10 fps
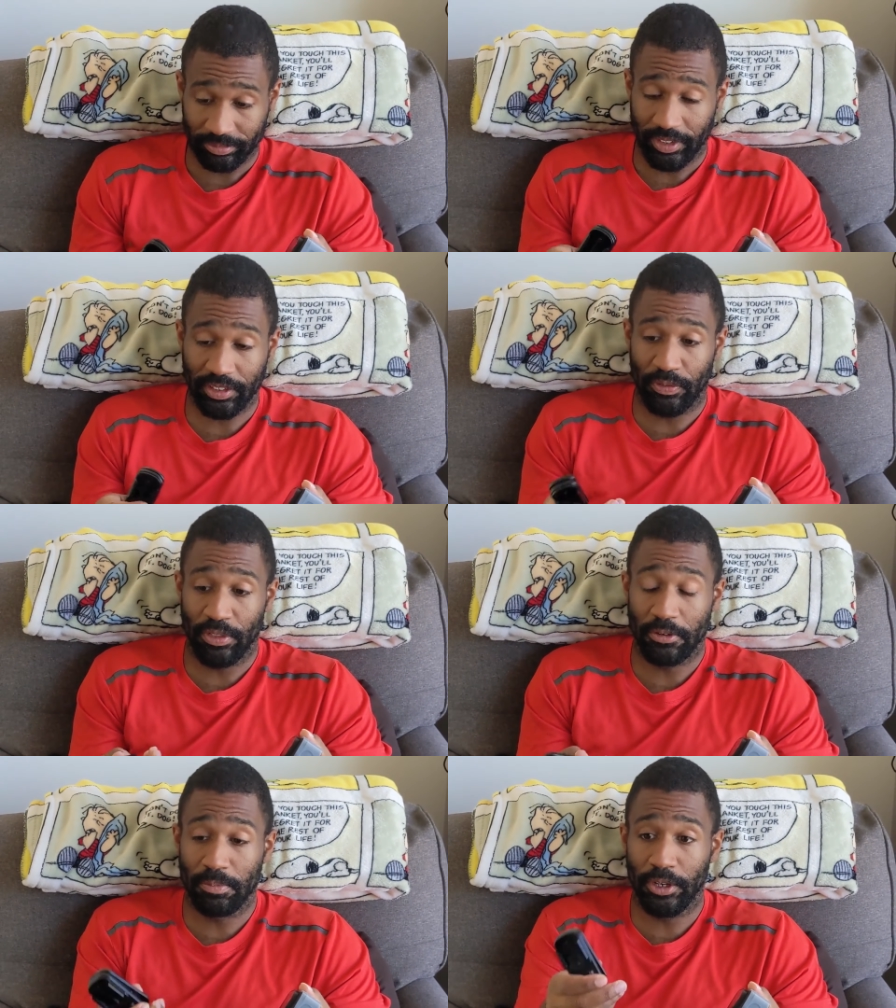Except for
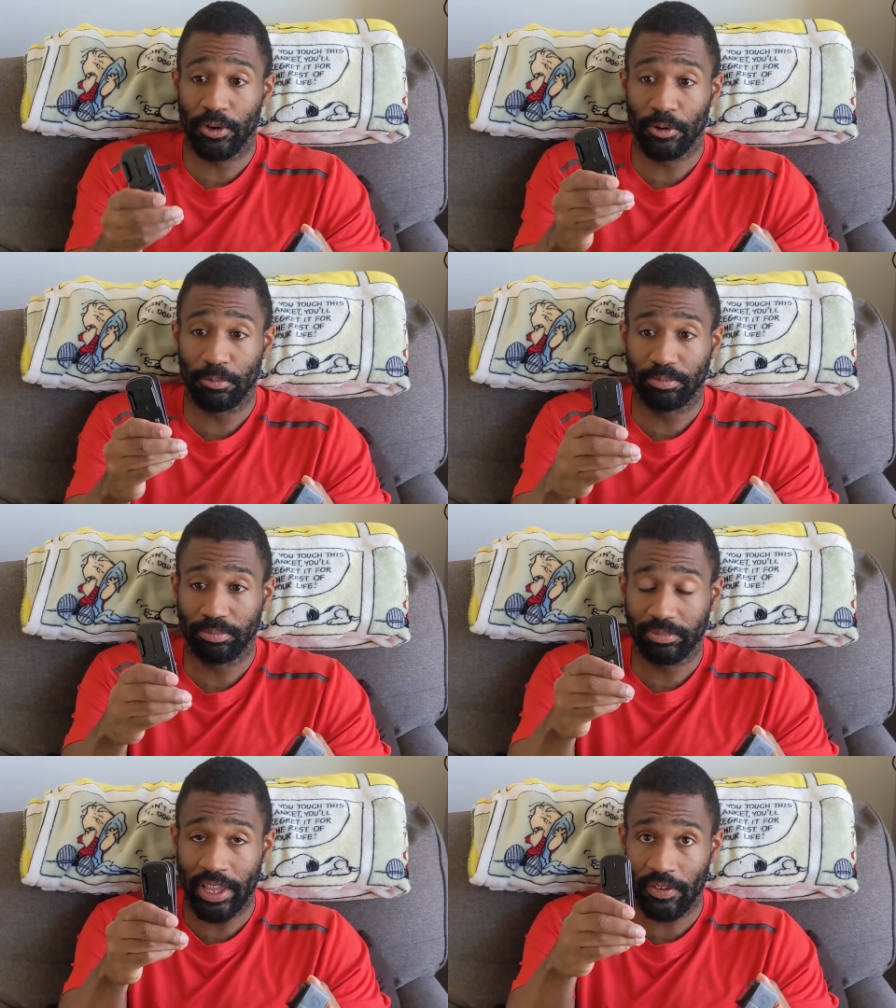this big old
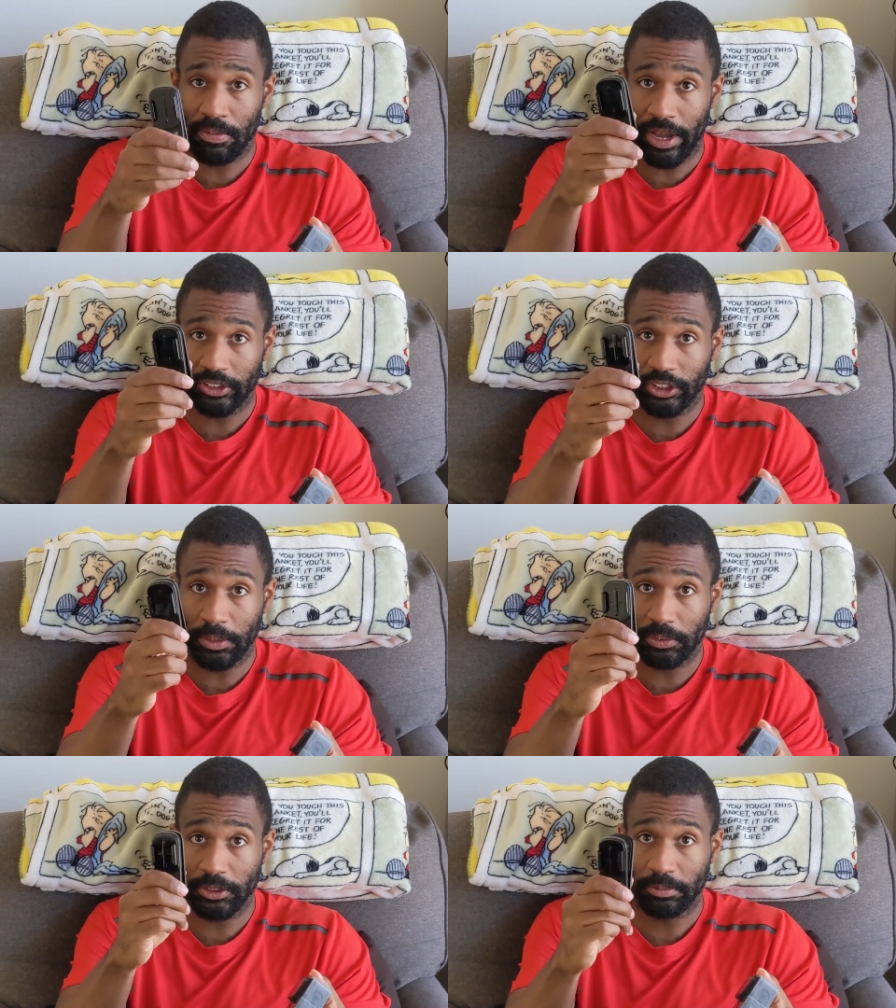thing for my
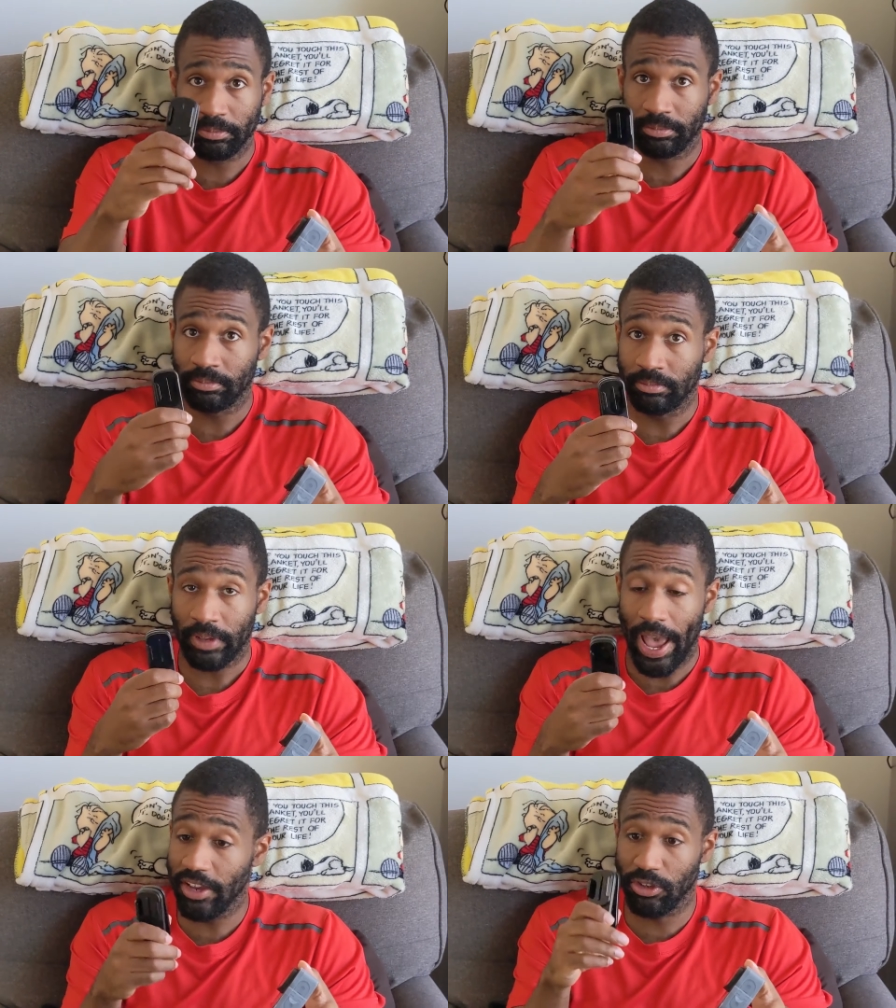chips.
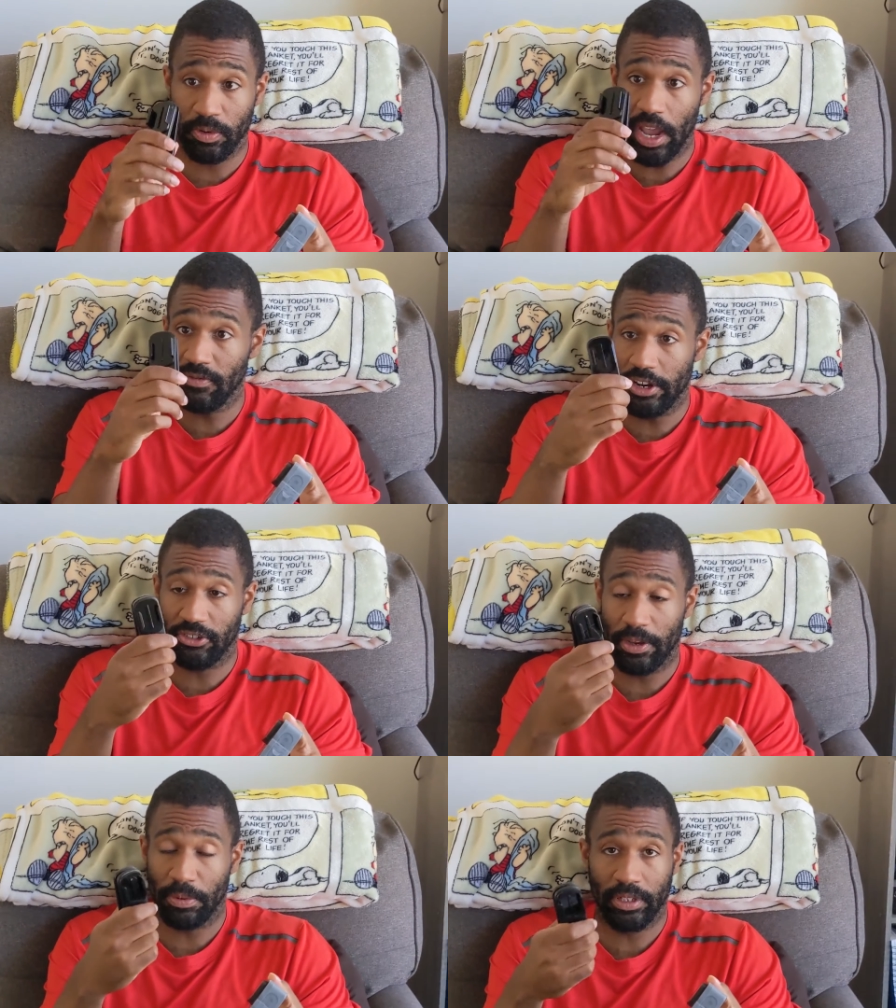I actually don't have any
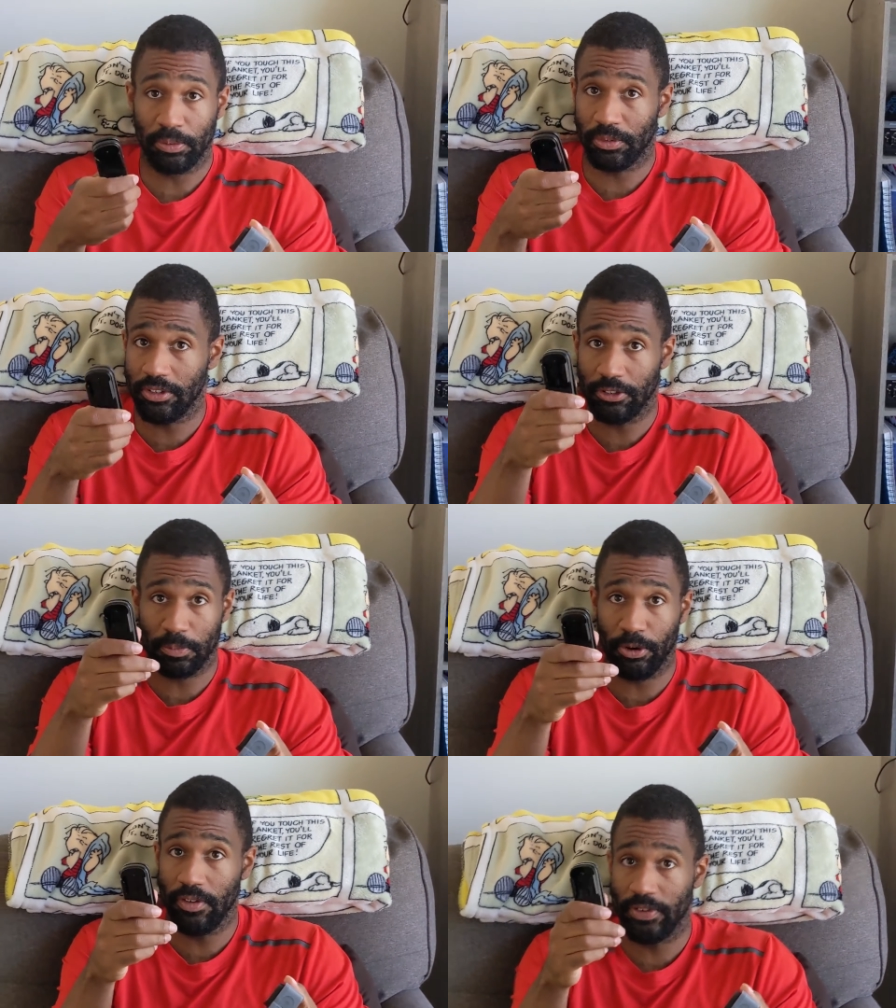chip clips, so this is
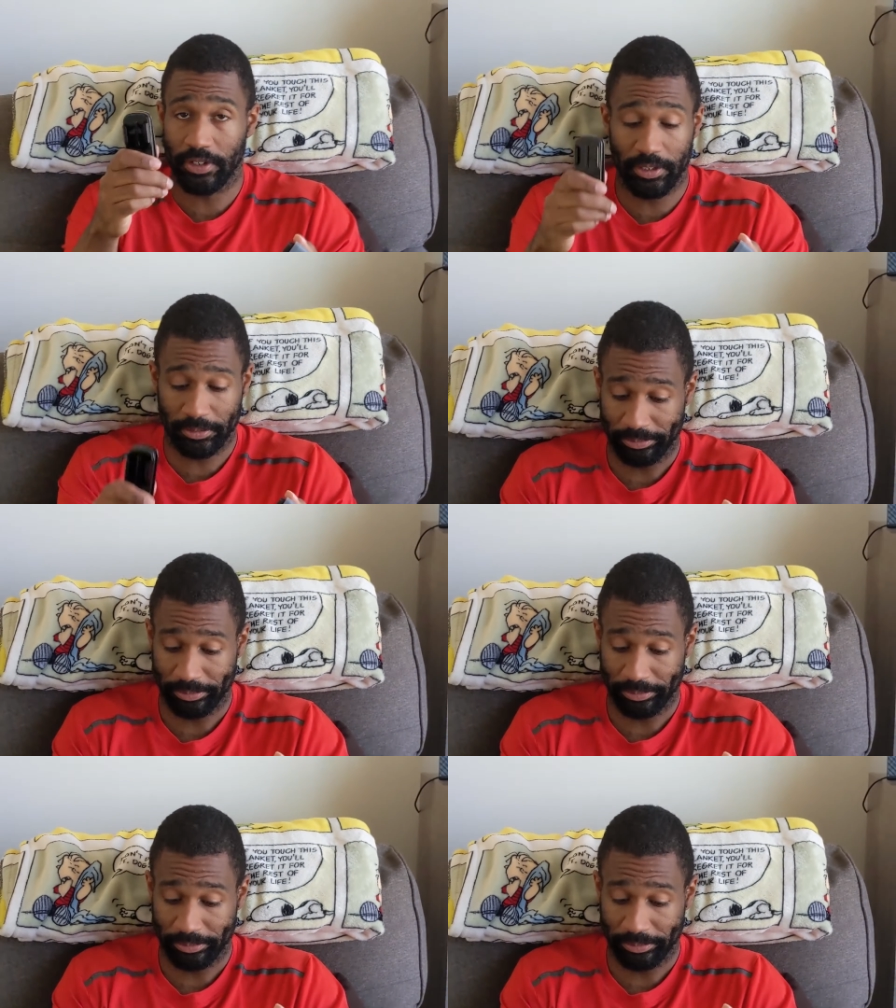perfect.